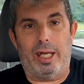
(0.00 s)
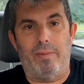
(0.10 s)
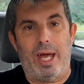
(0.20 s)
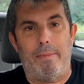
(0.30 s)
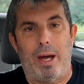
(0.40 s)
I
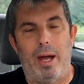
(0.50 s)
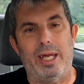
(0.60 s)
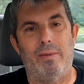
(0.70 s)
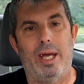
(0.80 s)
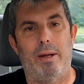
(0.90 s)
give that about I
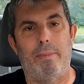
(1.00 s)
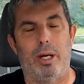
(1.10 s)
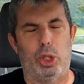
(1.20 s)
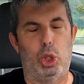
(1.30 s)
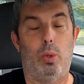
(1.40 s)
give that about
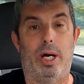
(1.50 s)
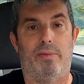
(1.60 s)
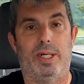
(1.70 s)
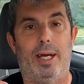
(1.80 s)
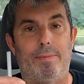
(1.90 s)
a two out
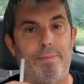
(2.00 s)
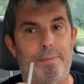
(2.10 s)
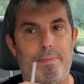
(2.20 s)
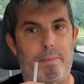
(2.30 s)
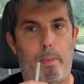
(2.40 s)
of ten.
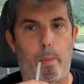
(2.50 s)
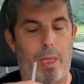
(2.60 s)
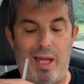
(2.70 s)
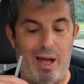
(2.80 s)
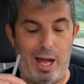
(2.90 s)

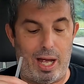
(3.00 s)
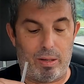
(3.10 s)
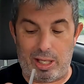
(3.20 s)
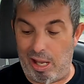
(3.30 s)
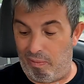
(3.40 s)
I, I
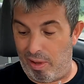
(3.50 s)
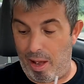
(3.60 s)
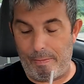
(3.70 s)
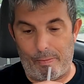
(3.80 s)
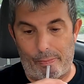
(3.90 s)
don't care for that.